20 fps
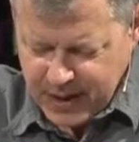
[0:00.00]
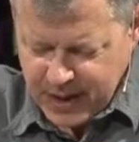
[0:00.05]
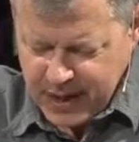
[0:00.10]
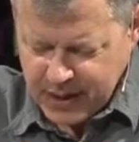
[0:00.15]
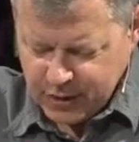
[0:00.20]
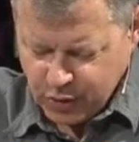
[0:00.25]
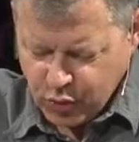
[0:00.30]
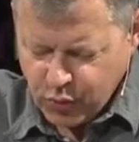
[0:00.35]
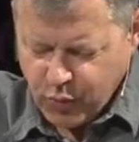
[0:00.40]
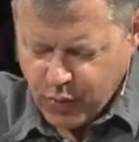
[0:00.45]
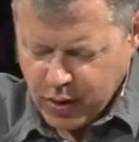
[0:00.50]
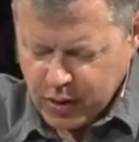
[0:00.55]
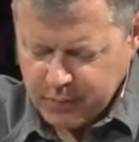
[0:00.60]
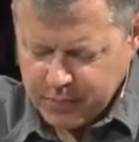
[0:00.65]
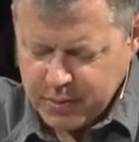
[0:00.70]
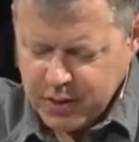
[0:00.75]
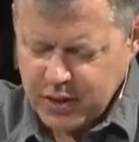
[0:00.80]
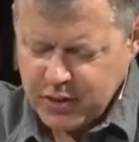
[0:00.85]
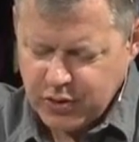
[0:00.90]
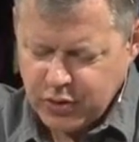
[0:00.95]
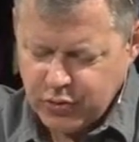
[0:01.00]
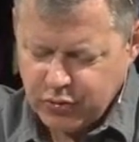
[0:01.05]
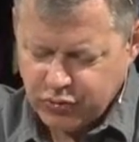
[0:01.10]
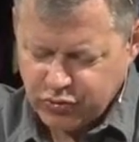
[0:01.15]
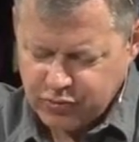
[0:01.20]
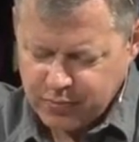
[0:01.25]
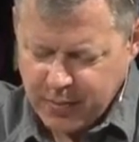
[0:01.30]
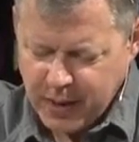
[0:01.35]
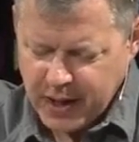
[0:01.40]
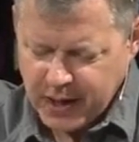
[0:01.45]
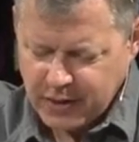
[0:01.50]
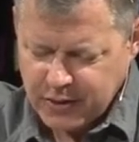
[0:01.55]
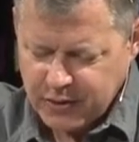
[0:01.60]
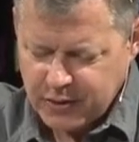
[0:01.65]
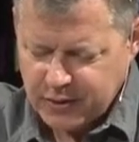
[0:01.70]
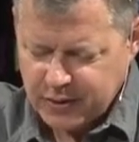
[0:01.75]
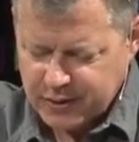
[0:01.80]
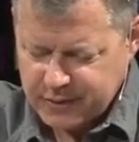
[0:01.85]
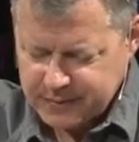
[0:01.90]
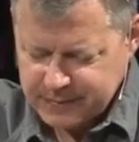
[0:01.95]
and who want to be used by
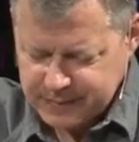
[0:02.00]
you.